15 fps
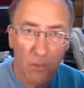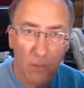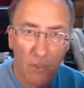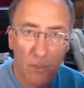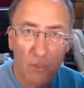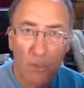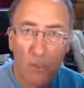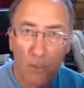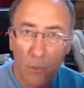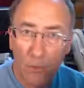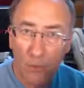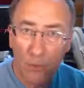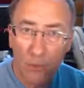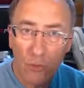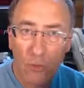not the
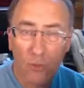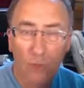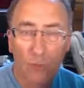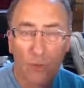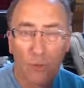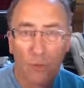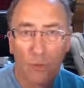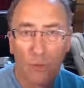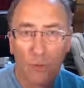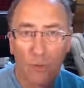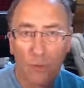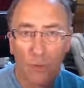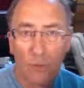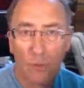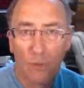truth.
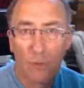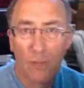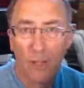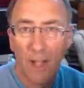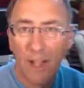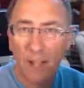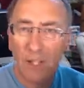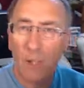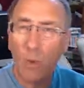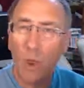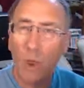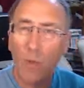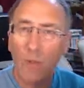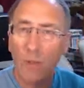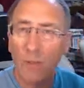Now, how do you
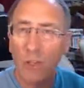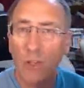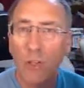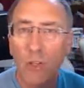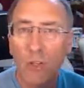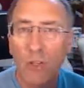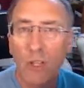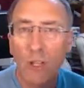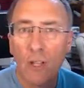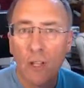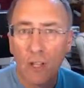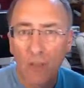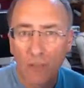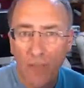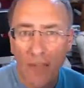overturn
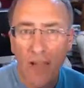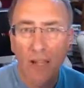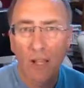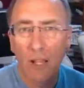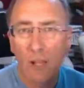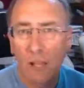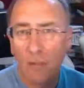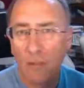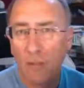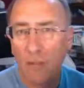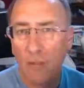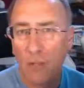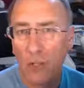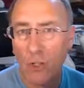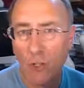that level of
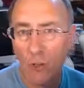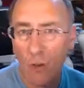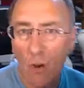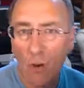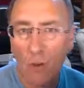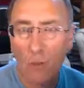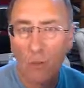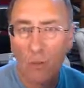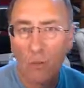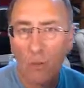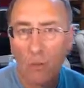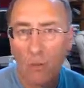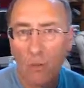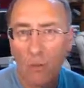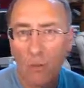control?
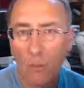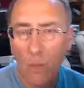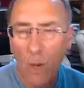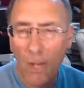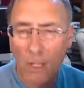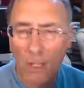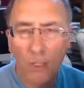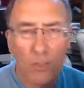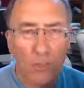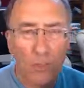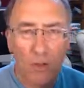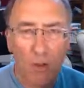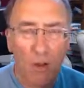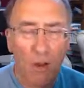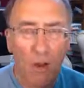Where do you
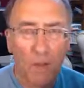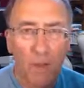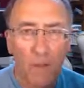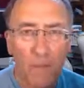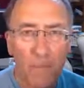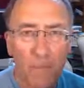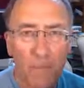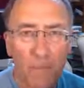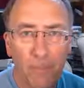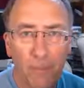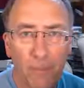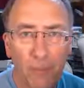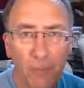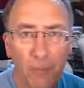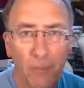start?
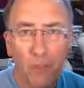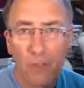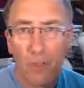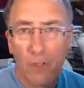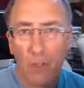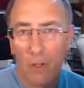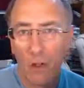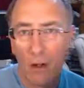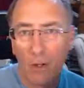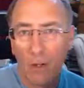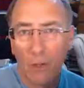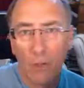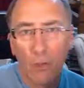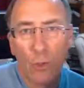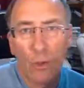So you can't go
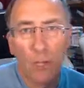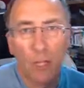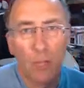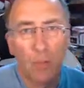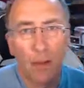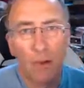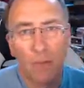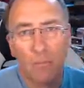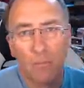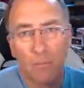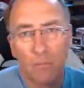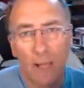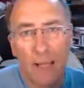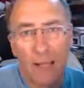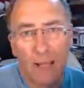talking about
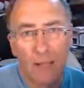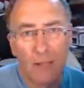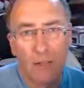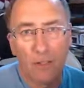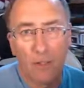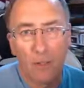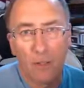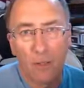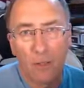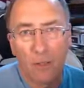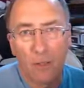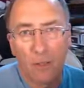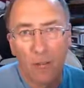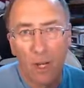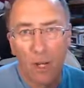aliens
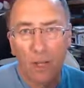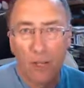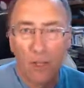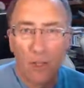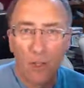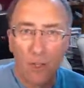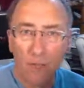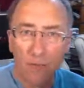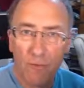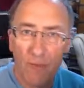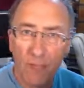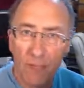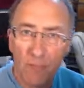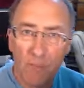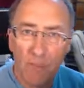when a
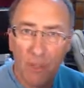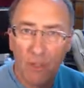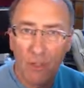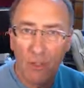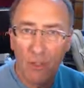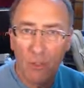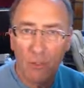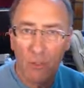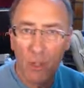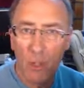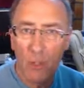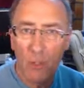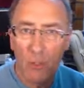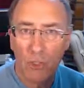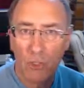fundamental
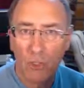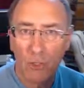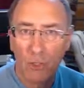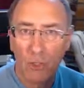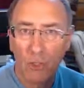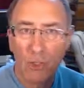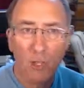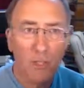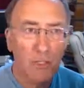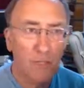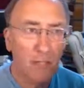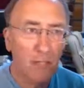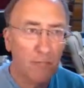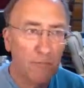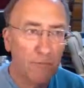person is at
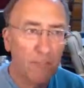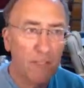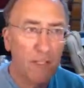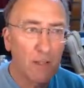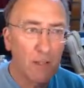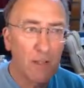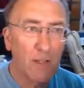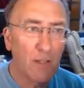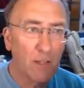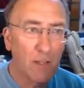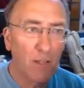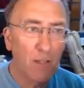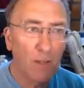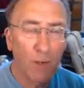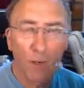the fundamental
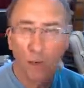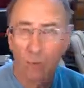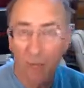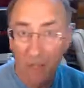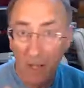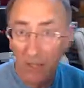level of, I've got to